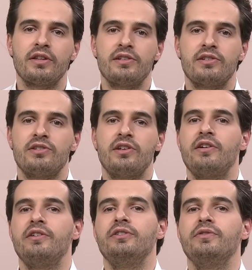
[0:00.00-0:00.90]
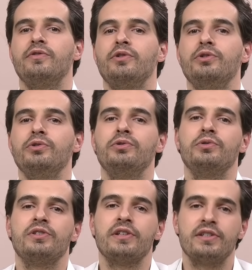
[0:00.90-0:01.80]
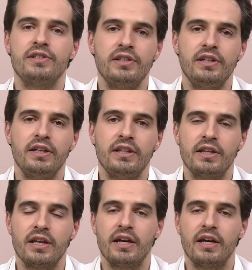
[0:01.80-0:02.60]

necessary for you to succeed